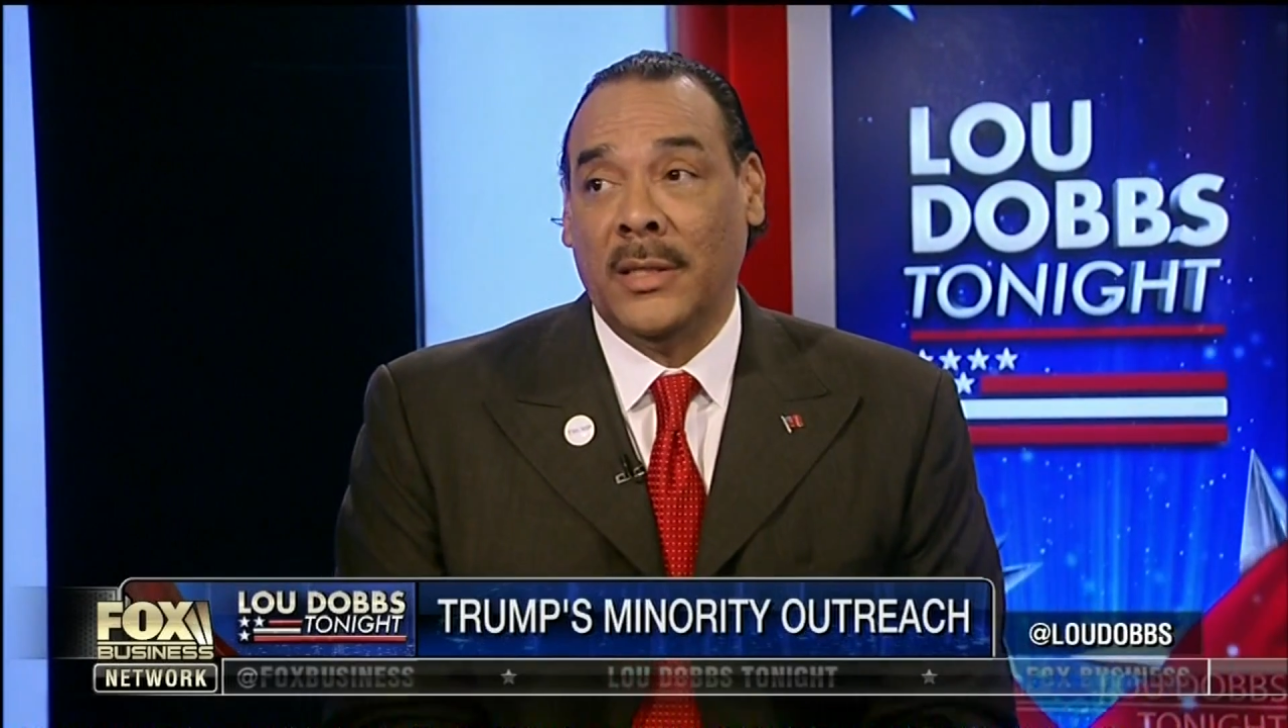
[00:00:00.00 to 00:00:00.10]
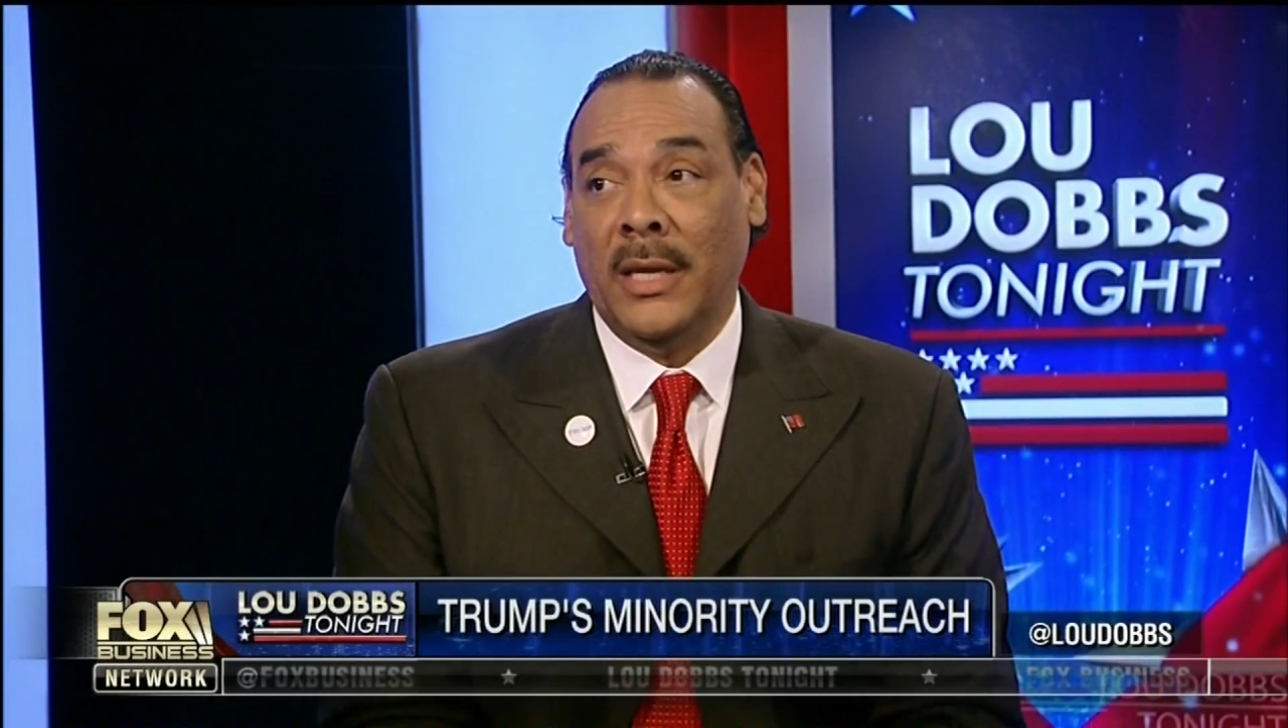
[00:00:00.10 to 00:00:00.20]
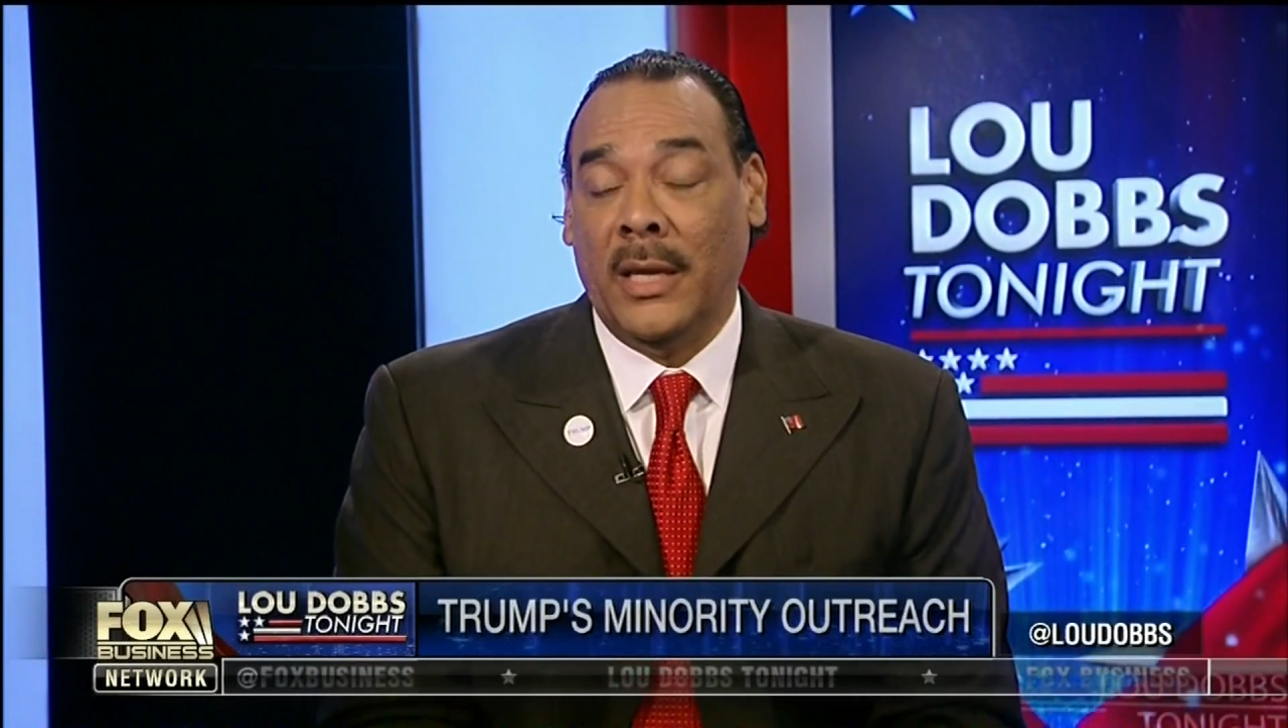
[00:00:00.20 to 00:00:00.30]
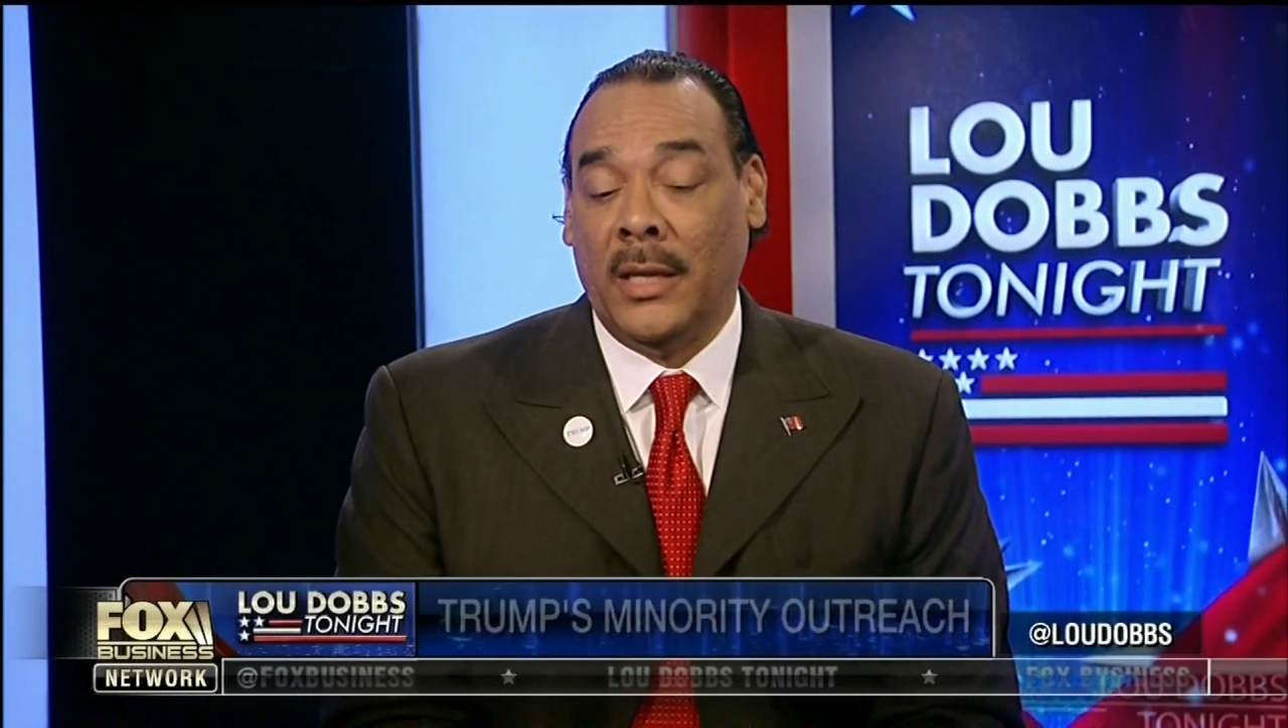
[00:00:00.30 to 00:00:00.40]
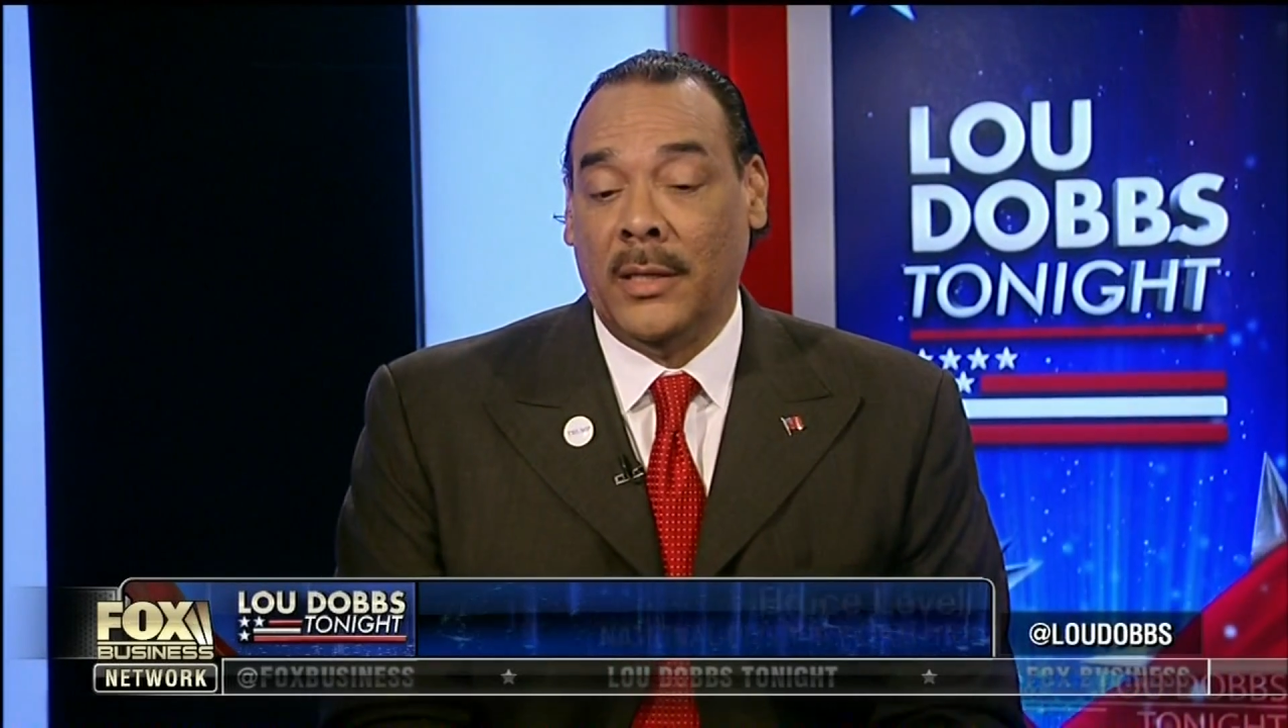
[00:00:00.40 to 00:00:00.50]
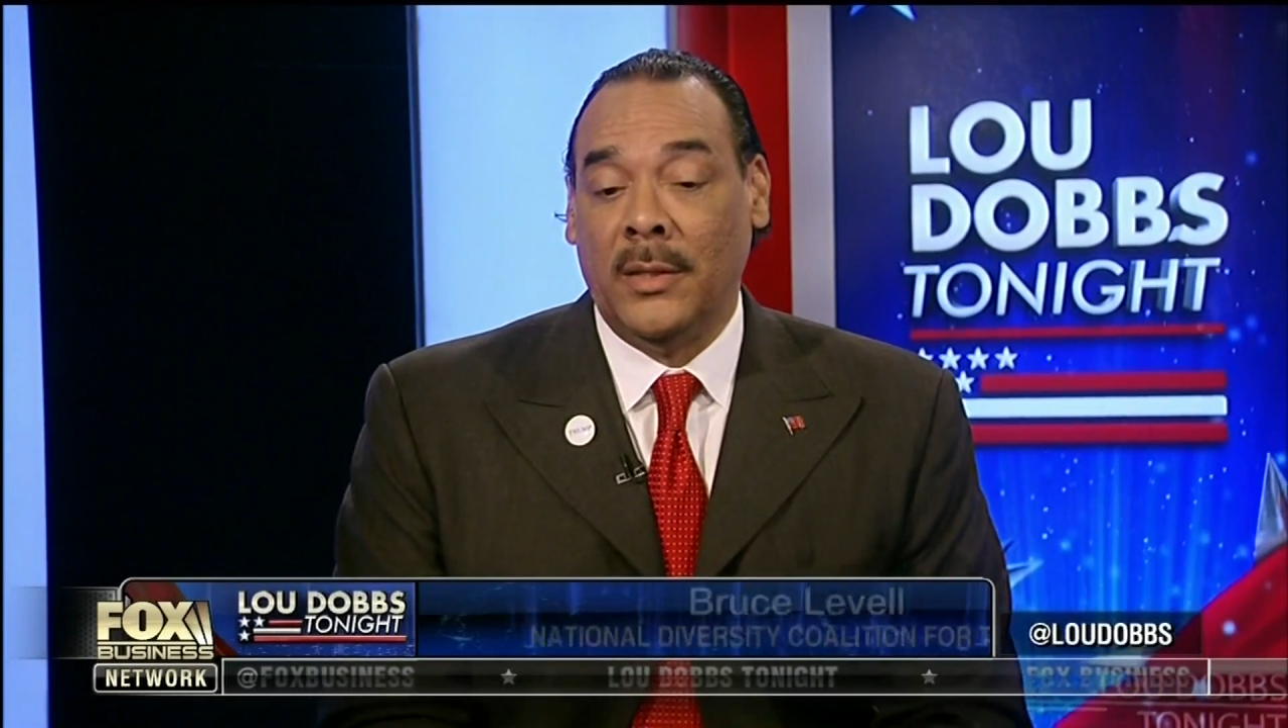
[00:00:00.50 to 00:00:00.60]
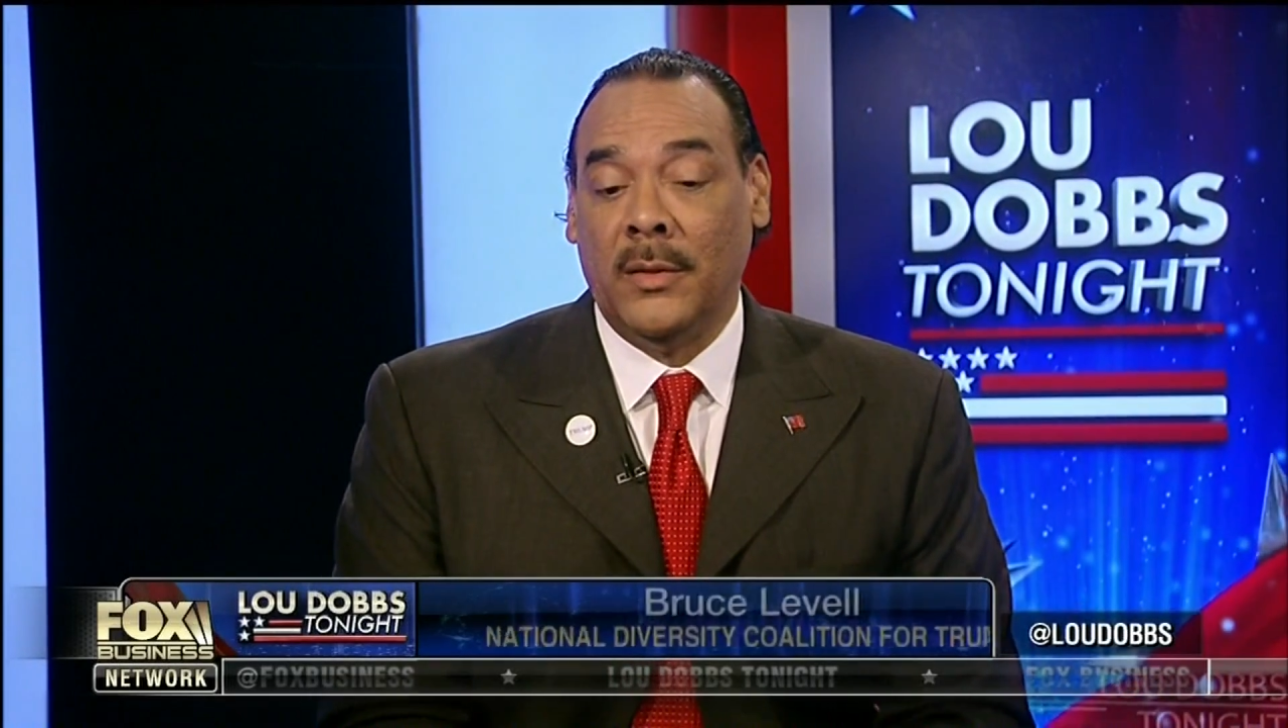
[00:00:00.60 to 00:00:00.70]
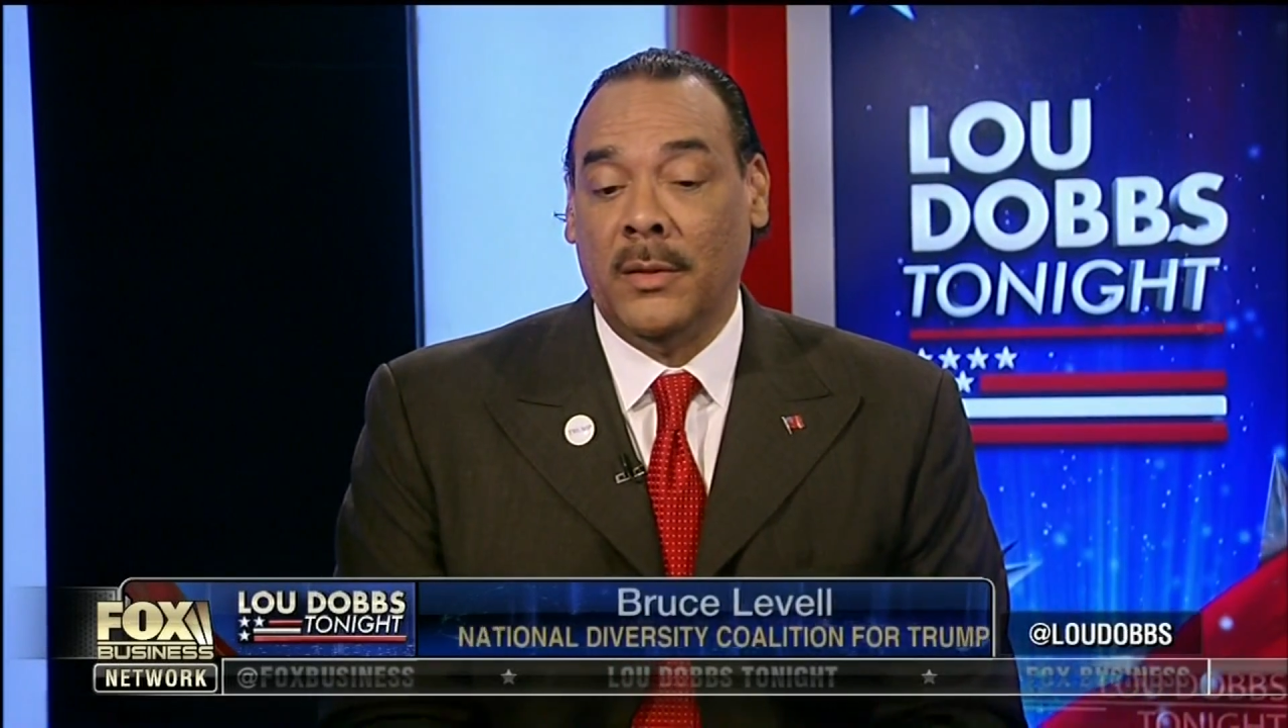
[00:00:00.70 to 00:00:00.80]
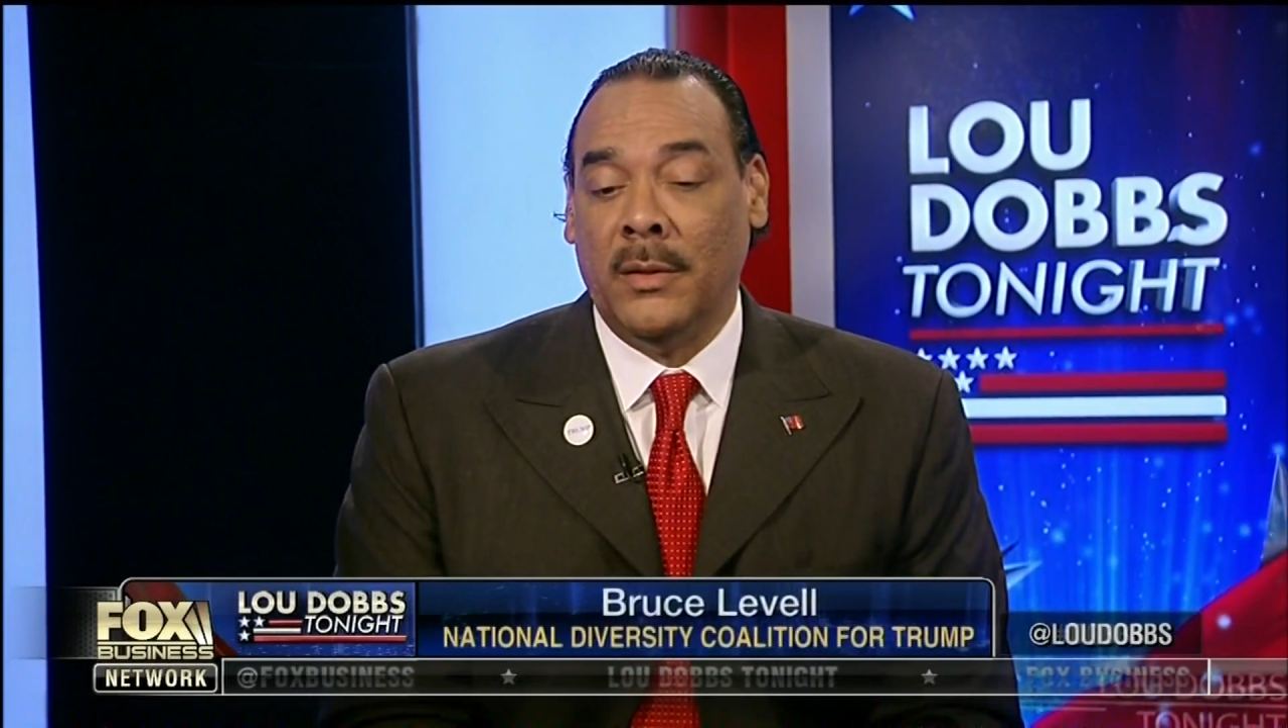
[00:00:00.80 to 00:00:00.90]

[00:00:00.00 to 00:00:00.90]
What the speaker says: in